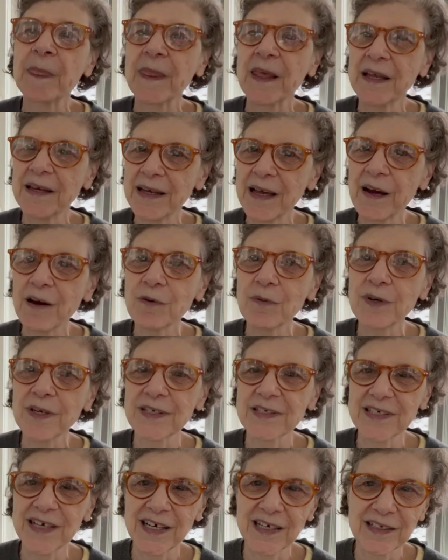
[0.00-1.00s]
And now I
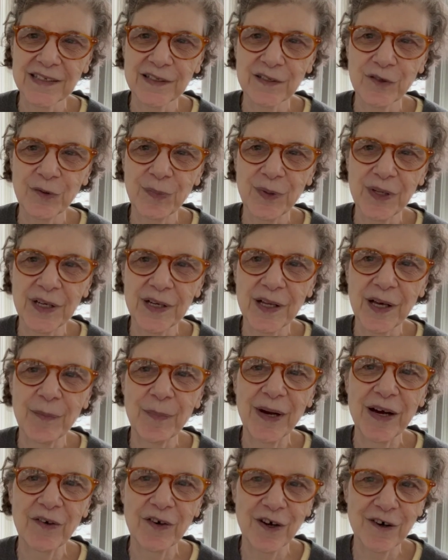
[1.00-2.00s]
want to talk a little bit
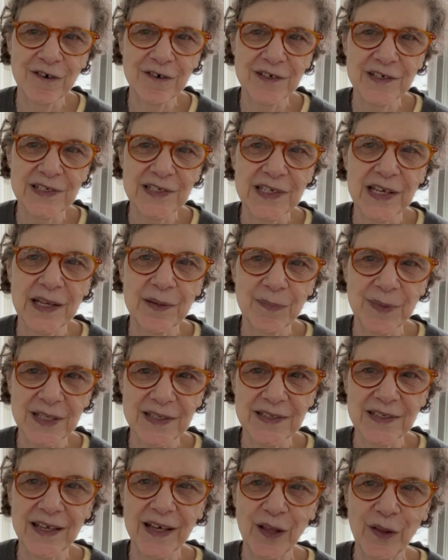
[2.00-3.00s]
about artists and
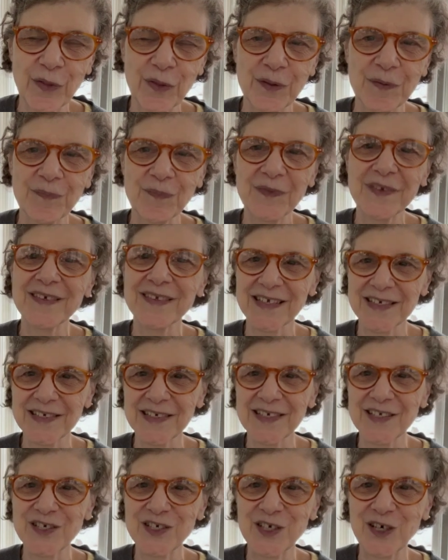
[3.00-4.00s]
mental health. Let's
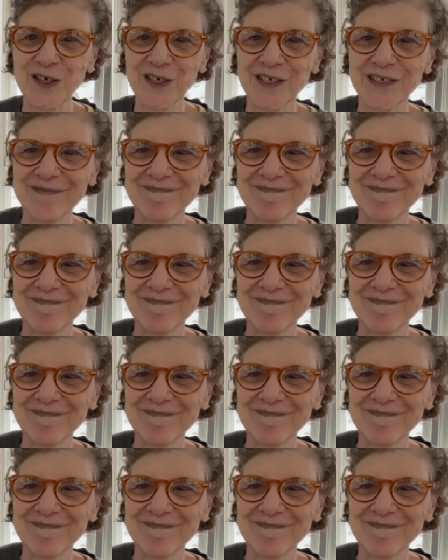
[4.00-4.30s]
get started.